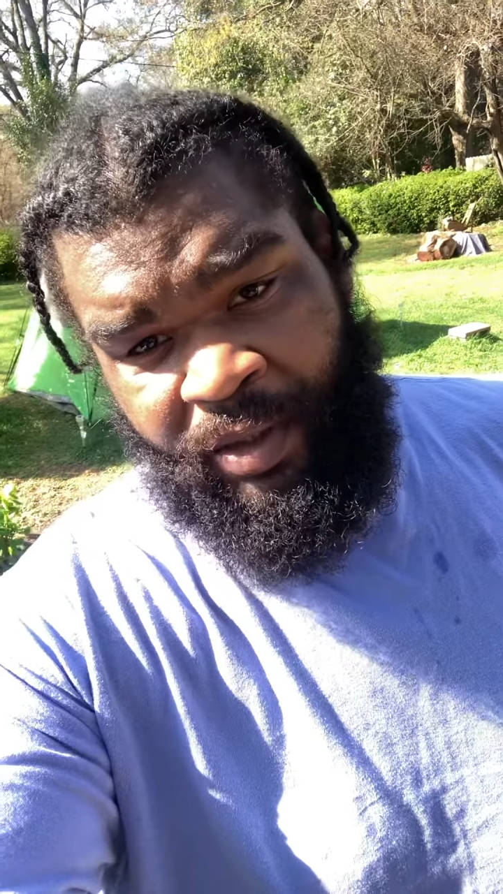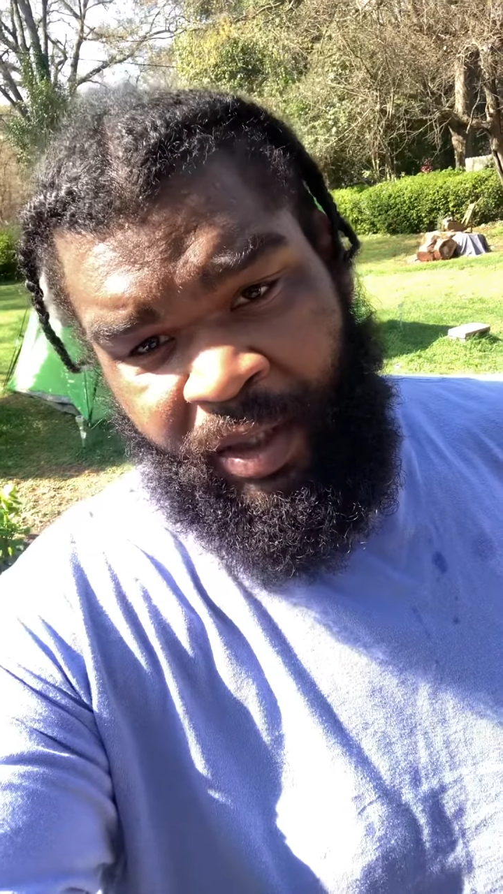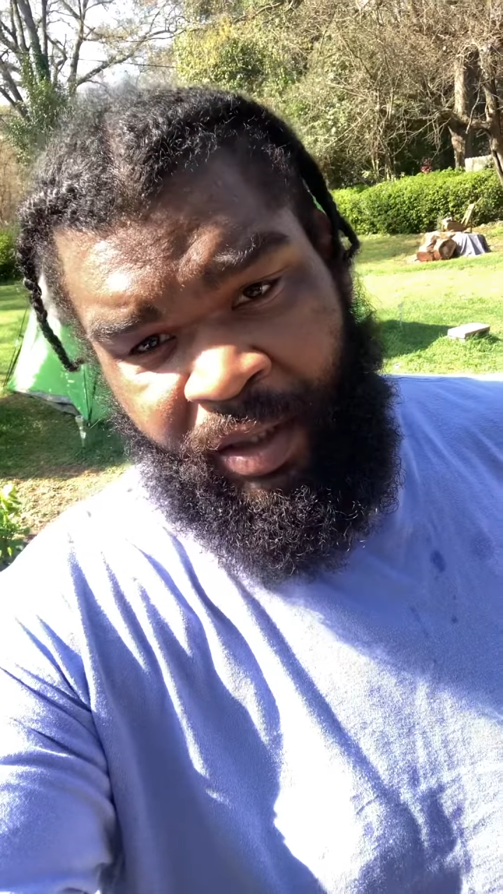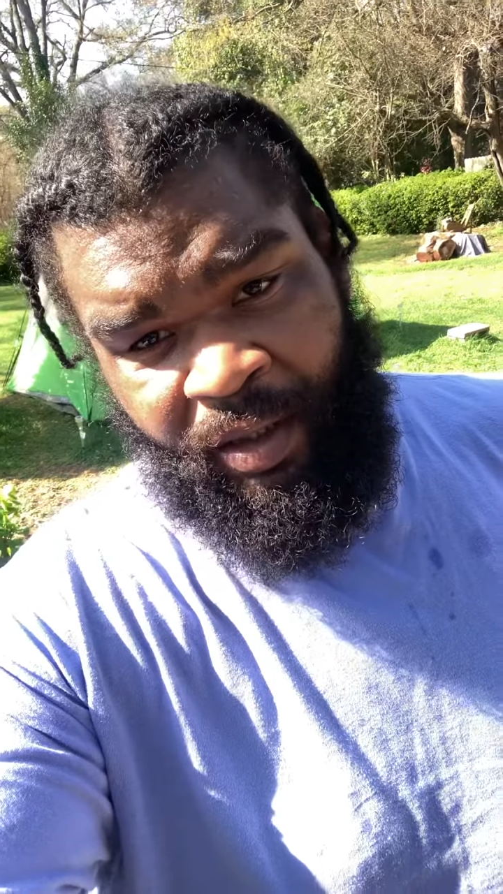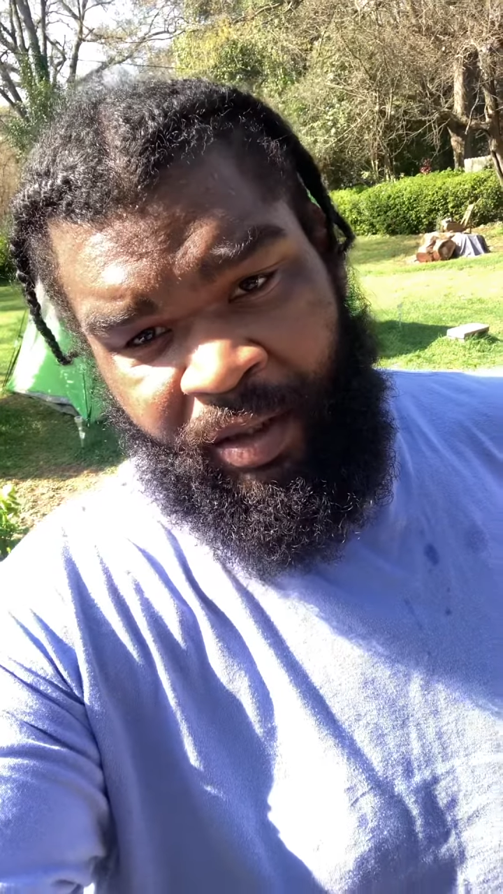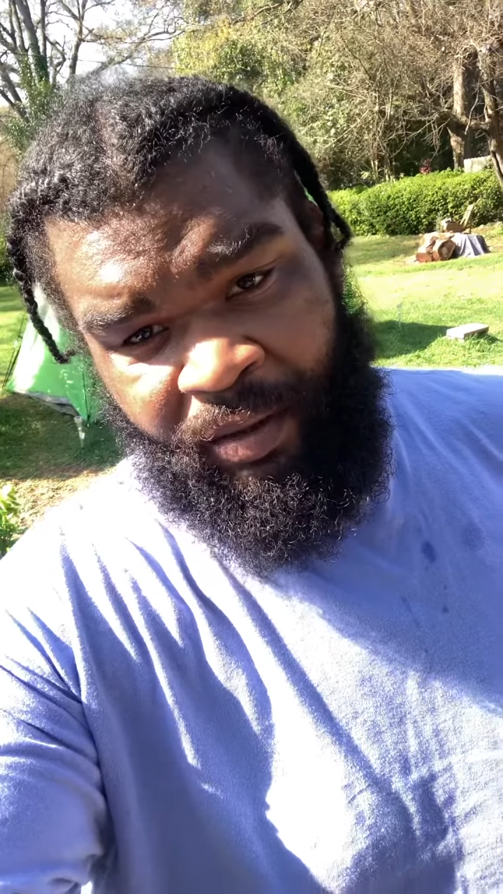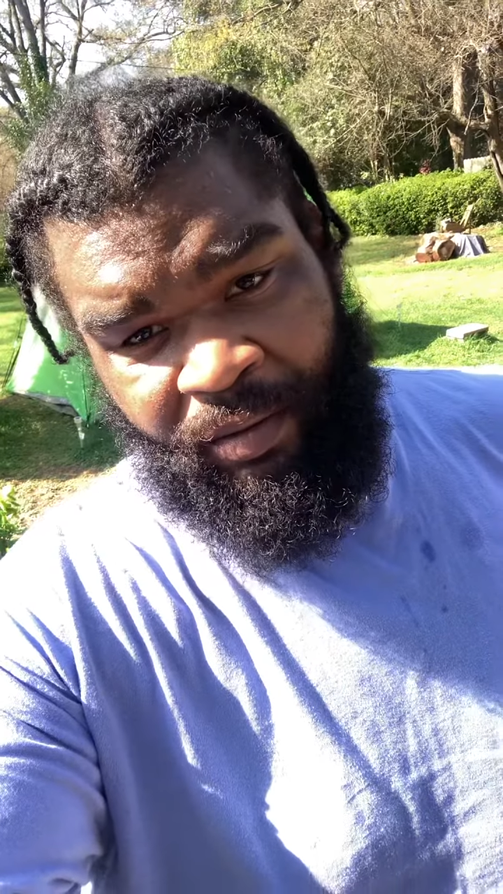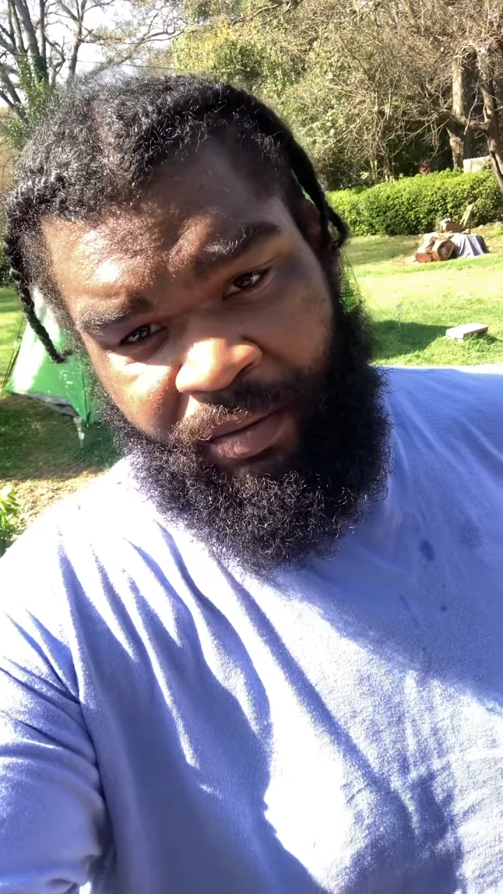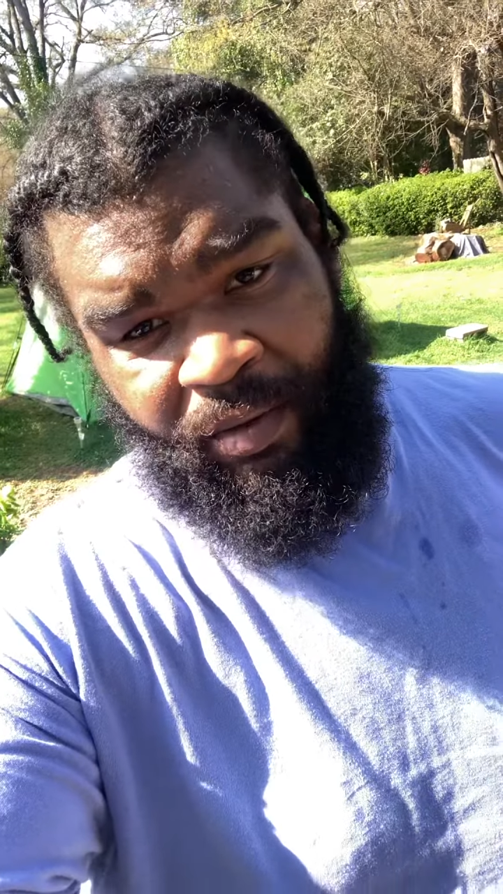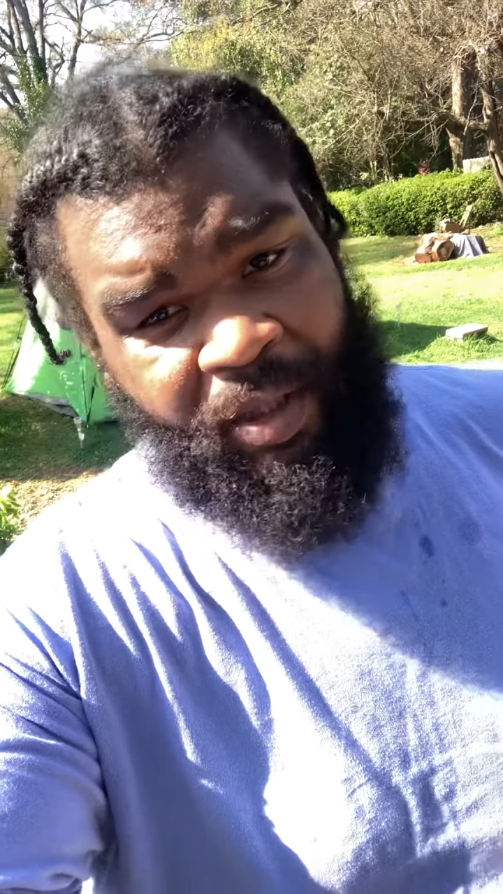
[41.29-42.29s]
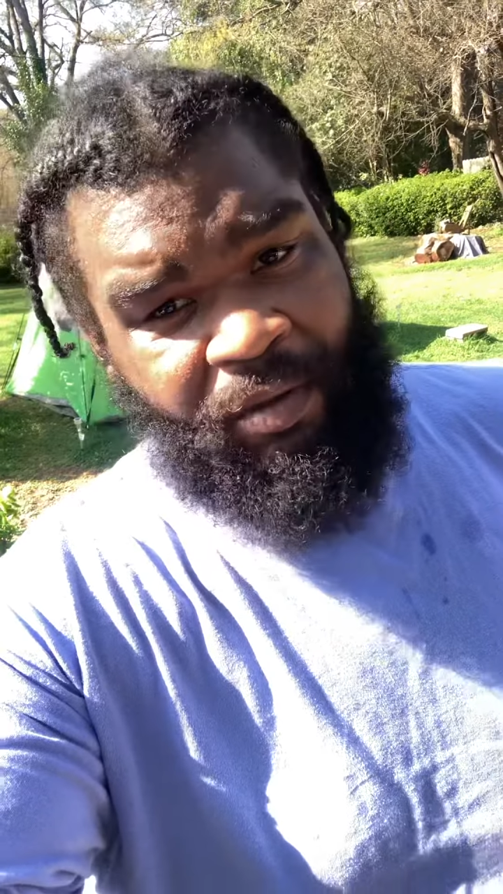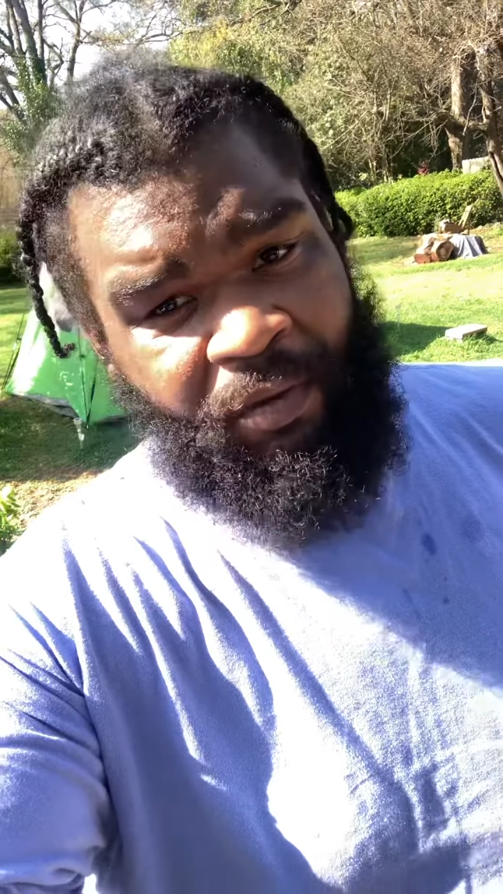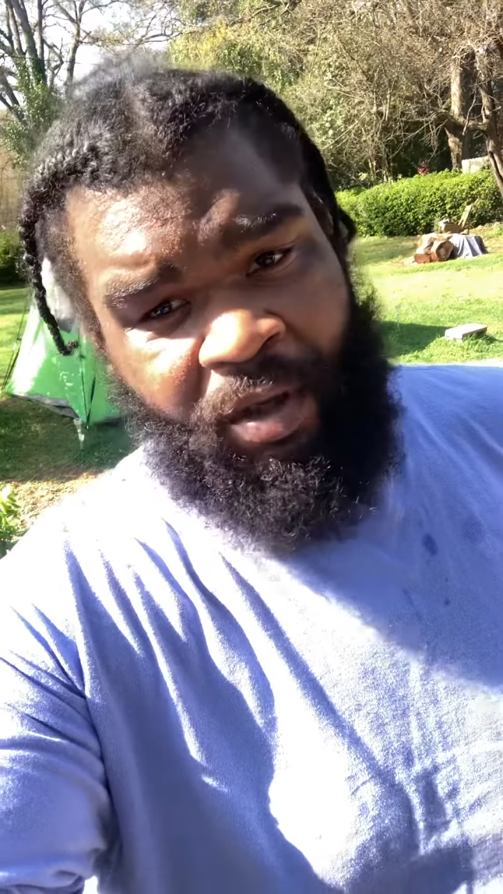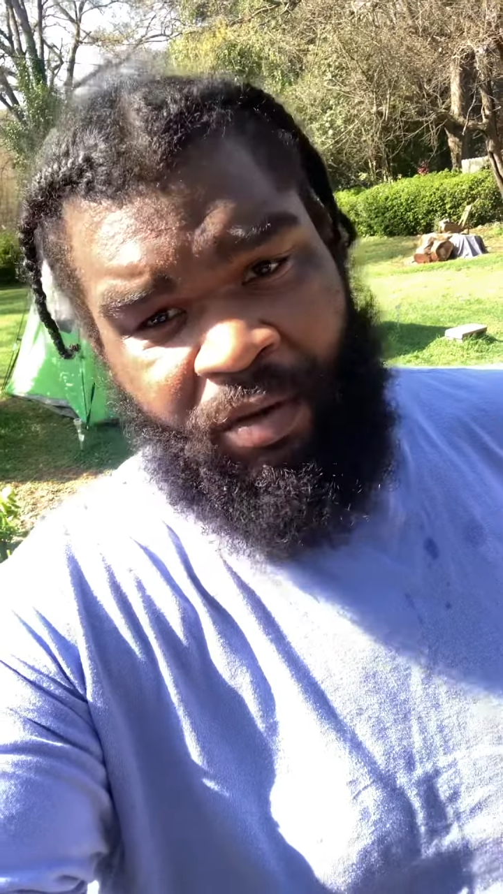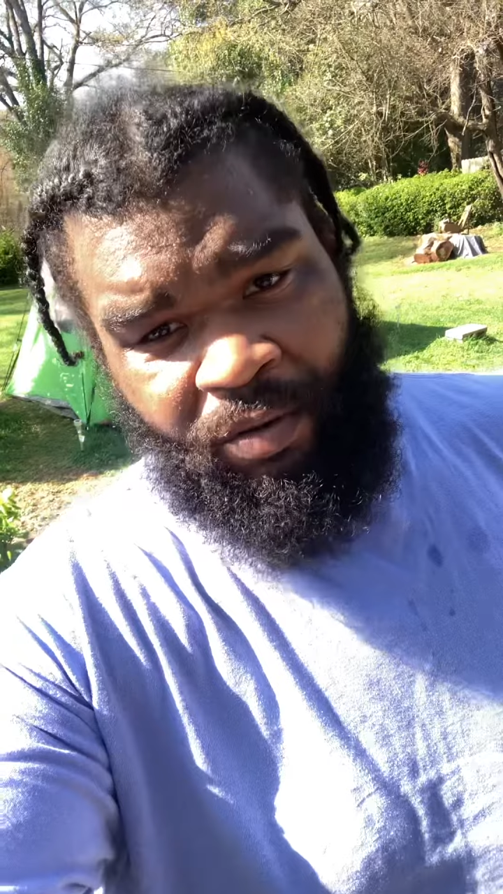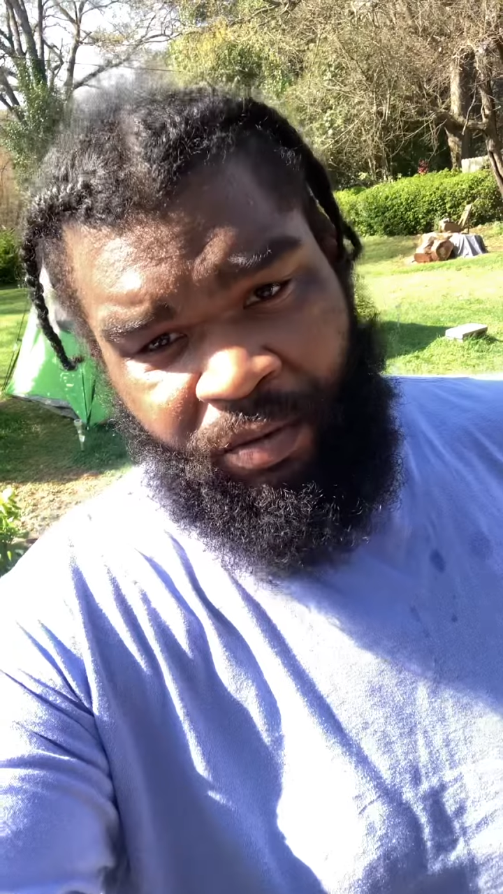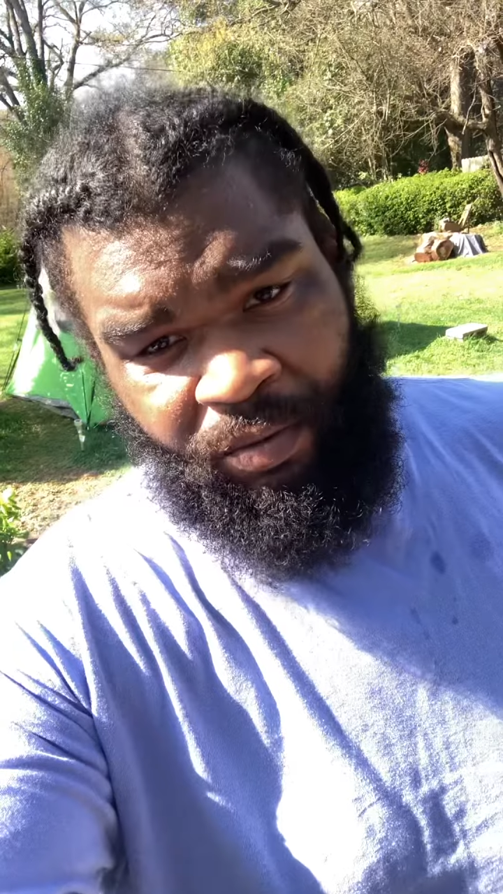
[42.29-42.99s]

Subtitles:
saying wasn't wrong.